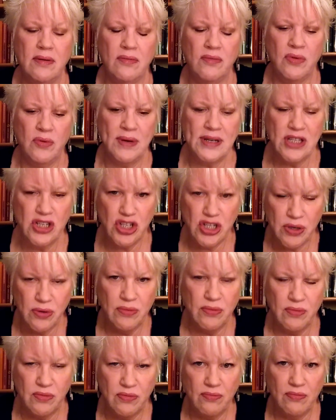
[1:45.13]
reason
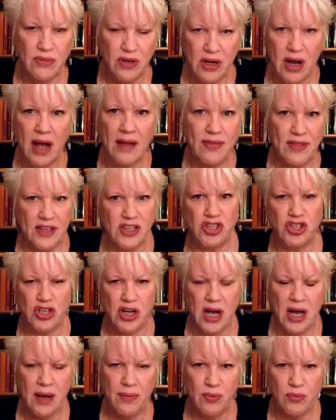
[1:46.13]
she got this
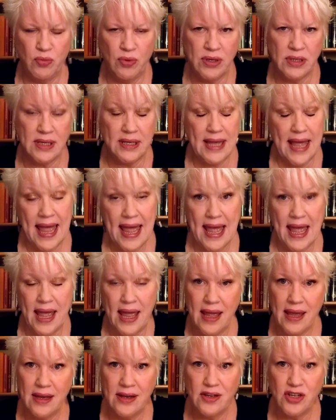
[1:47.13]
job was
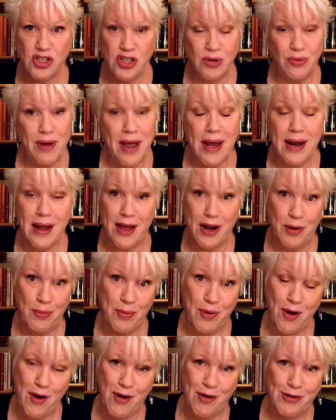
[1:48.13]
A, she ran
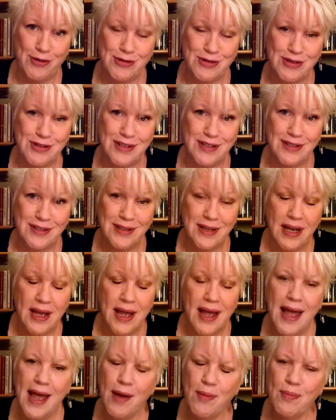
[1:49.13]
unopposed,
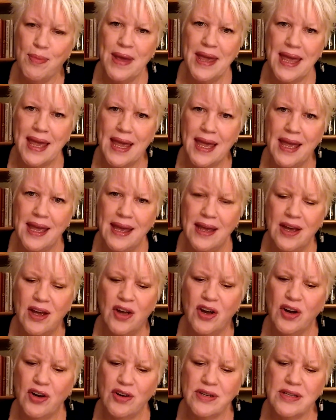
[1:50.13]
and B,
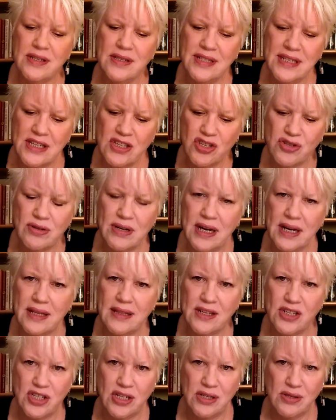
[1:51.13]
her
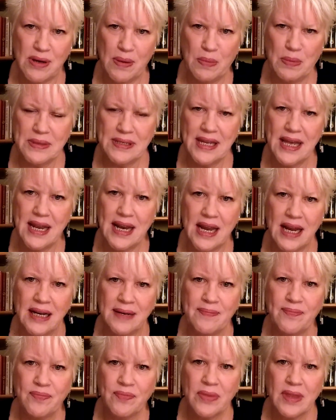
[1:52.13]
district that she's
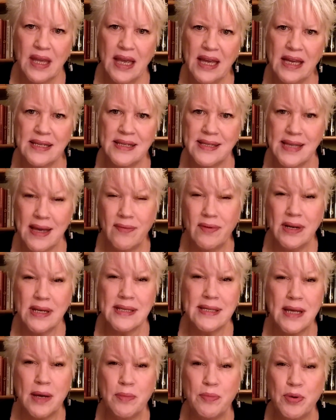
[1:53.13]
representing is
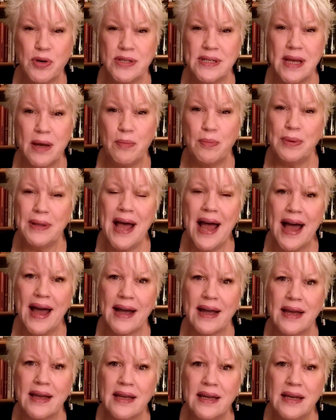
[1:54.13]
70-some%
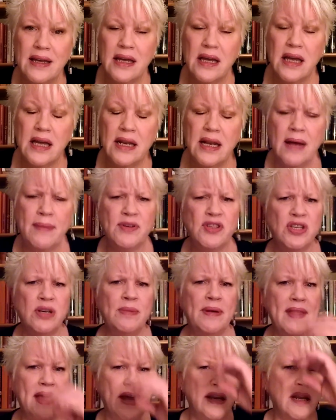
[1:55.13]
black. And I'm
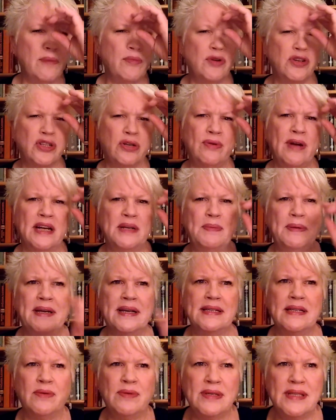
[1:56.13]
assuming that number is correct
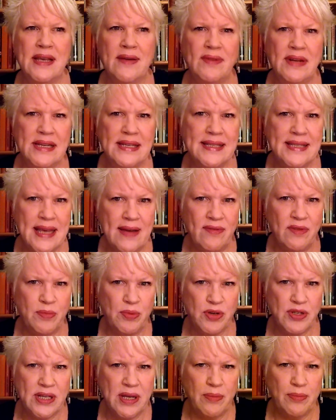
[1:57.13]
because it was
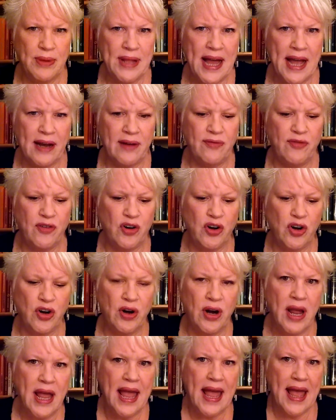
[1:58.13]
77% black for
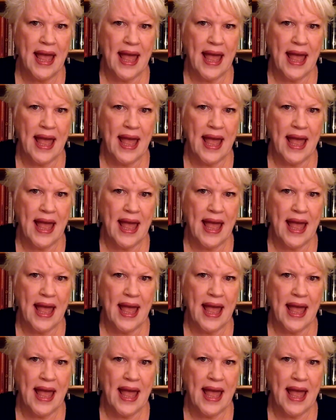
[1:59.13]
her